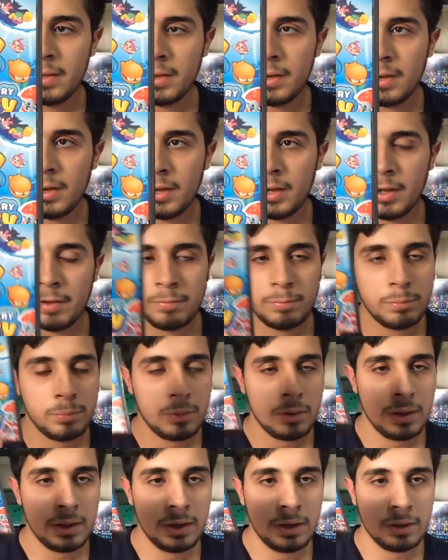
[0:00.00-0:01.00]
I've
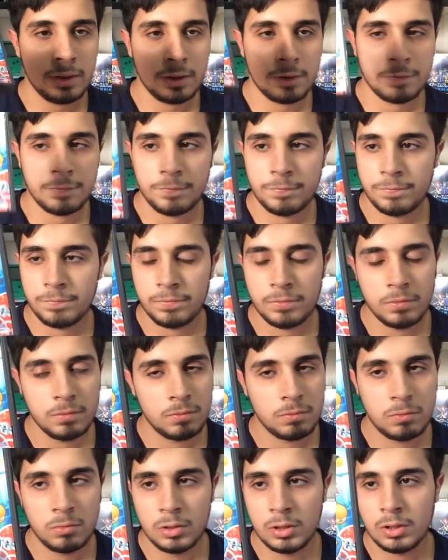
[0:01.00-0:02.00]
played it like
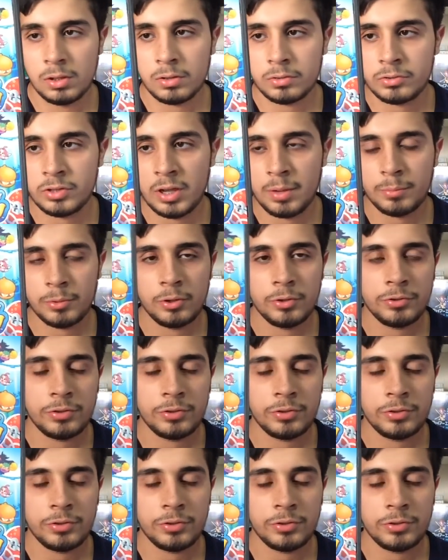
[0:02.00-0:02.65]
a really long time ago,